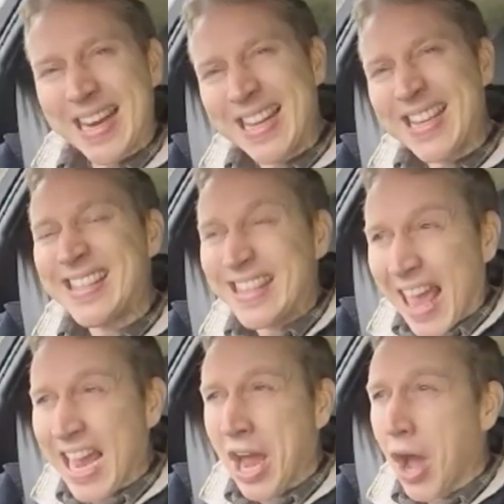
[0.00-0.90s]
at least
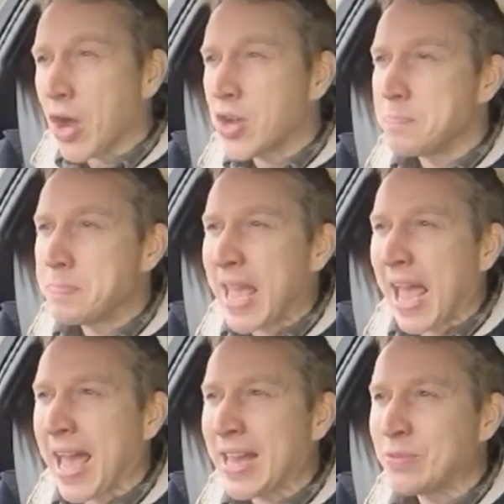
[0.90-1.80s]
that car could be
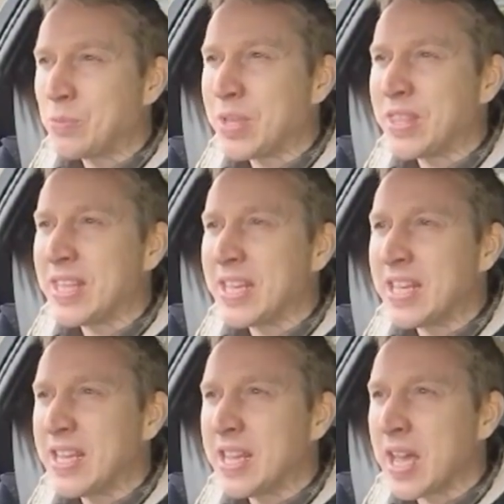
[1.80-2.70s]
had with
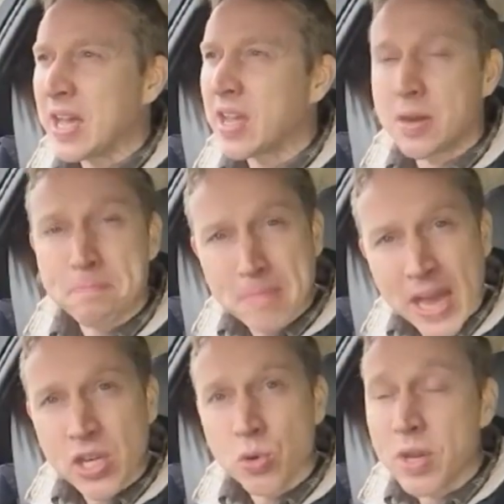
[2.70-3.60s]
the uh, kind of
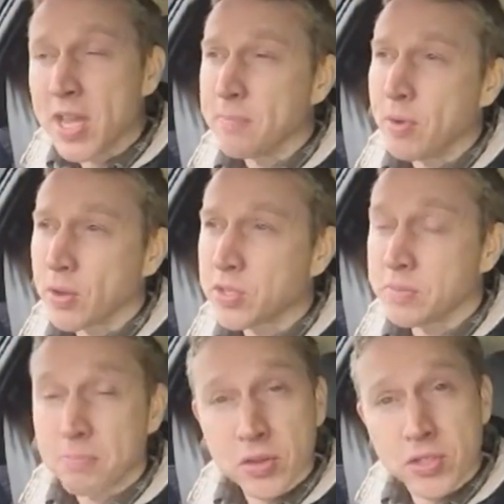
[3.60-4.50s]
manual gearbox
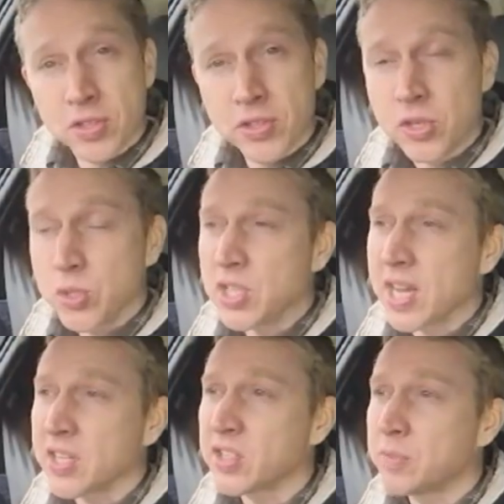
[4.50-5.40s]
that most
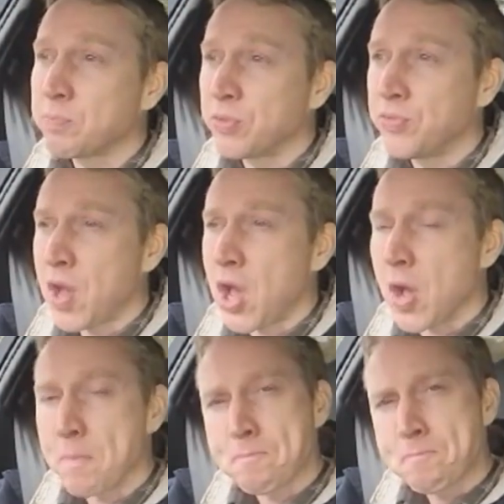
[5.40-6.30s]
enthusiasts
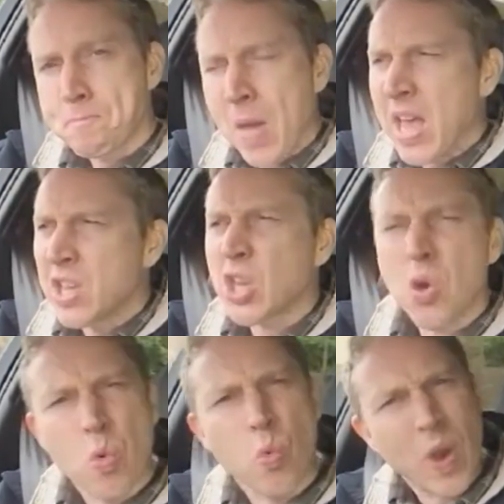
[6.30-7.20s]
prefer.
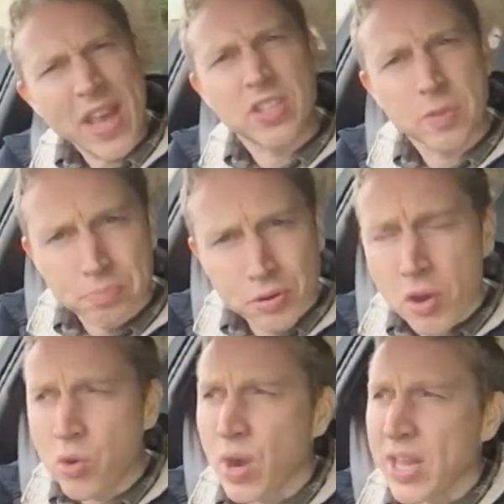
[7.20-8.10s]
So, where's the
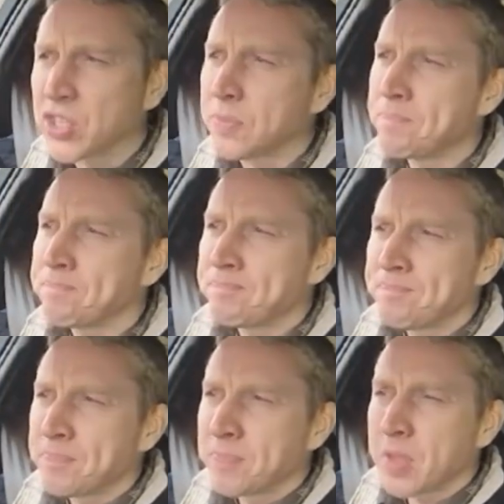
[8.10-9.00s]
progress?
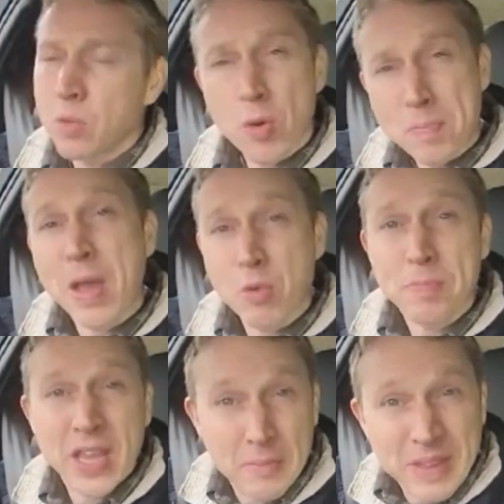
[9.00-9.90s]
Well, bear with
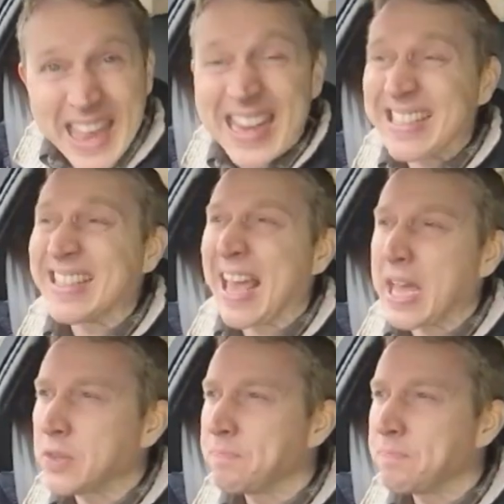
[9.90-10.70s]
me, I'm getting to that.